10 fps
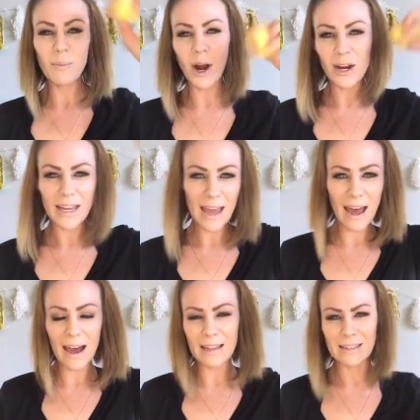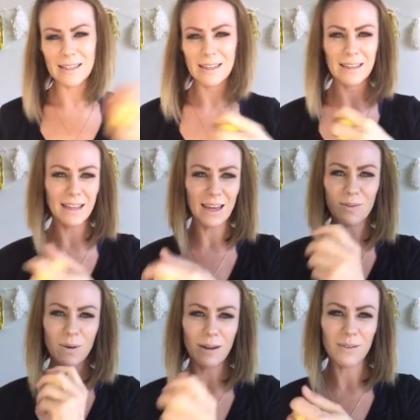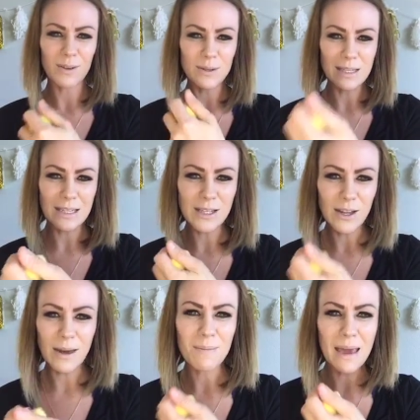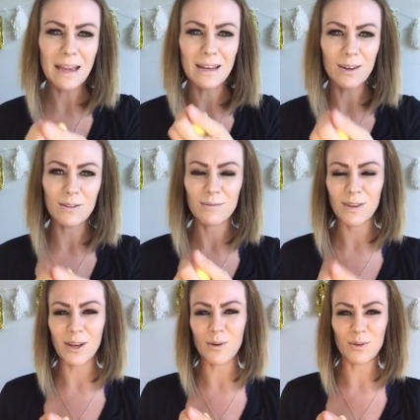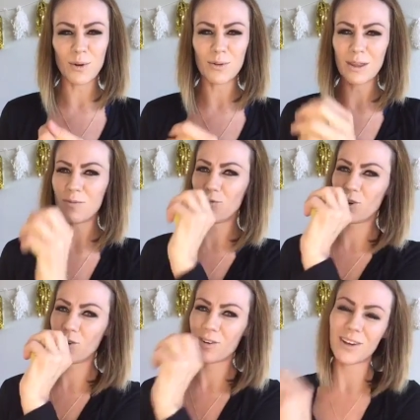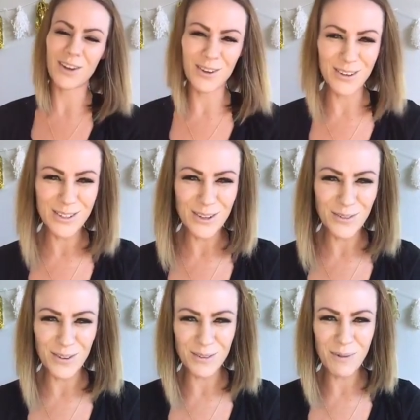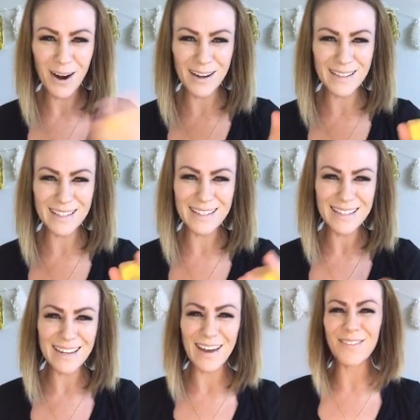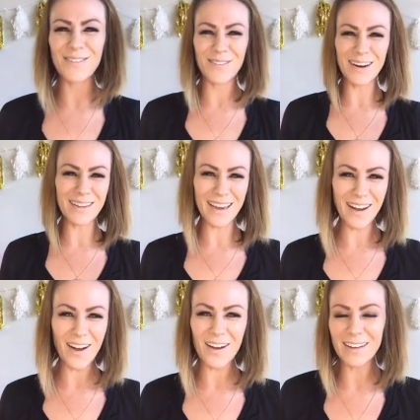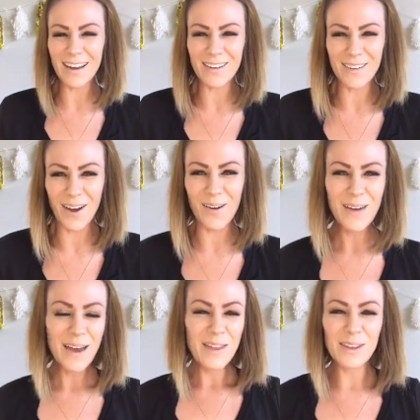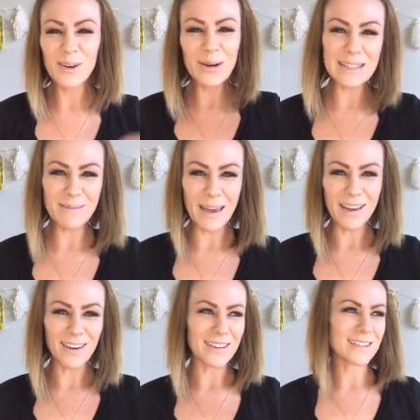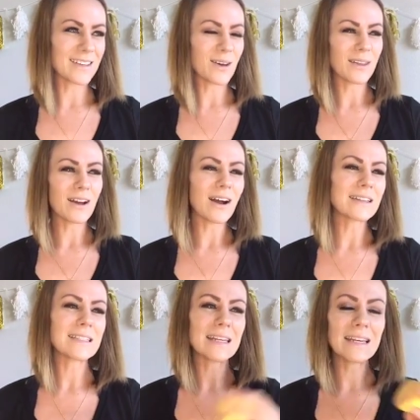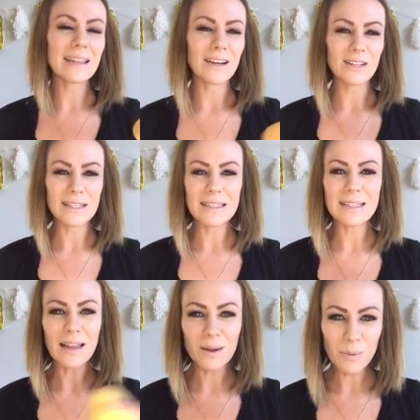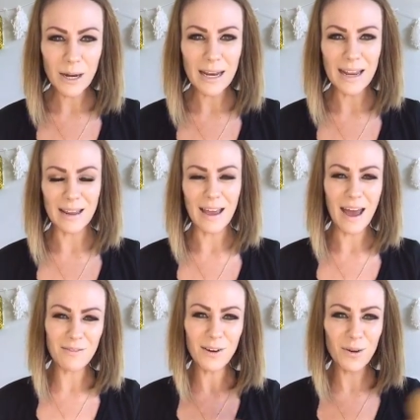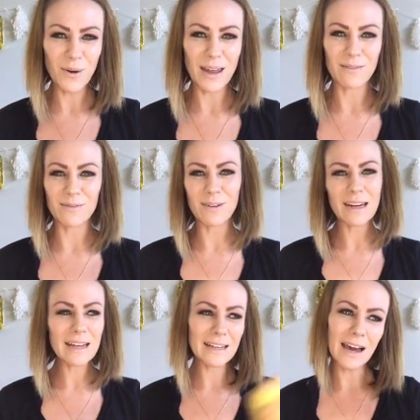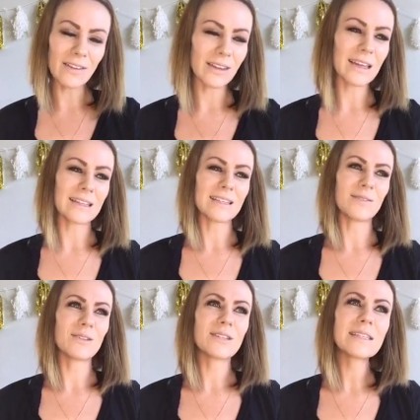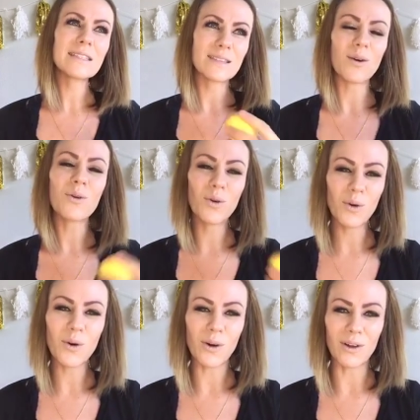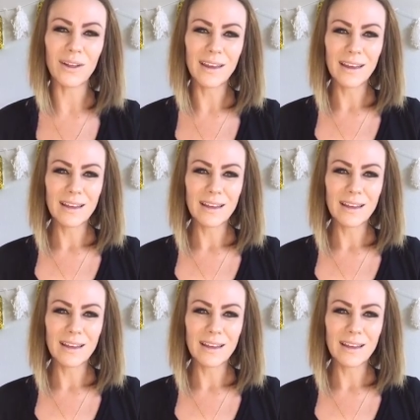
party hats and like whatever those things are that make you know the you know you do for parties and stuff what are they called i don't know the noisemakers you know they're all sitting there just celebrating everyone reading down the list it was just so cool